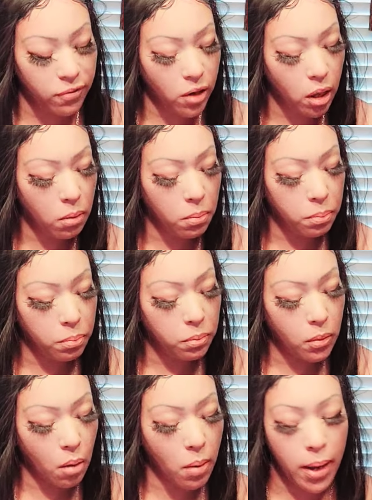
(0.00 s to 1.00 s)
flow.
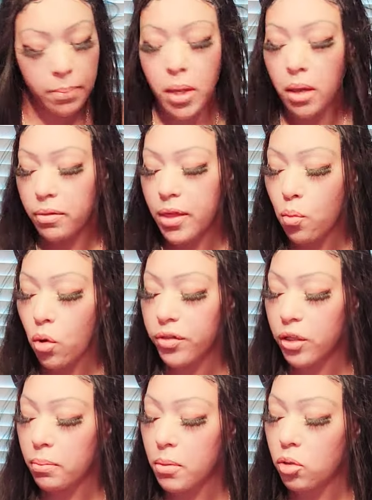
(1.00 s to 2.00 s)
All right. They want
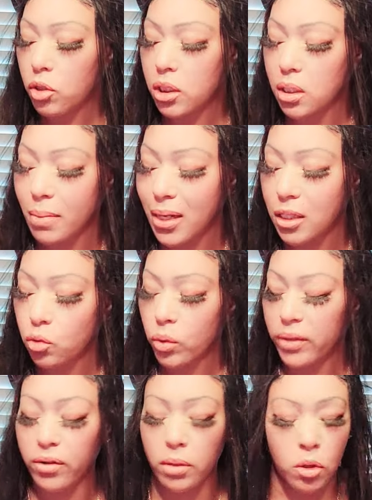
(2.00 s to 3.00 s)
their emotions. Somebody is
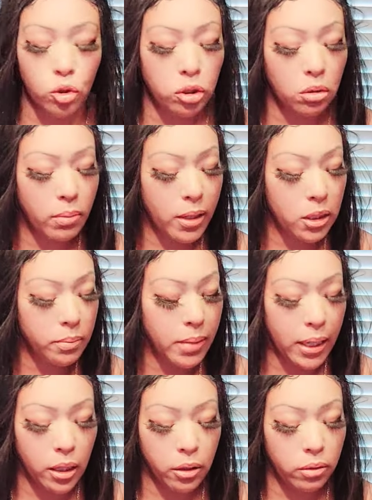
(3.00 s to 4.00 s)
really emotional about
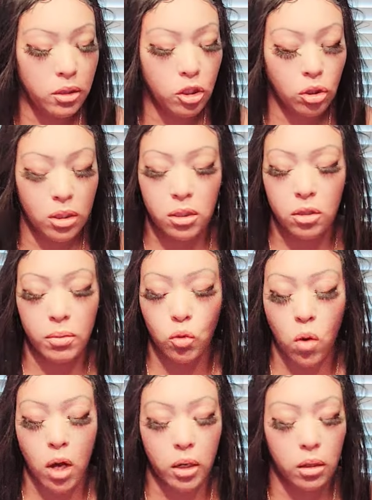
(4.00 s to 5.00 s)
somebody here. It's, it's too much
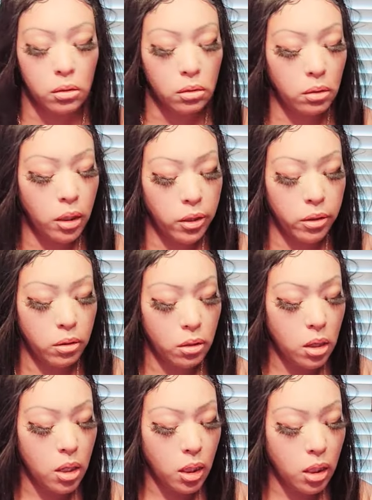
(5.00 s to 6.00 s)
water here.
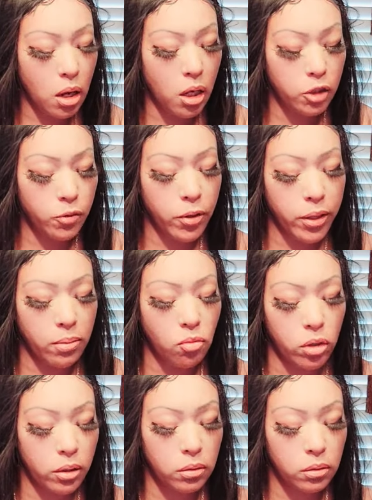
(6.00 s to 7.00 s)
Holy Spirit, give more.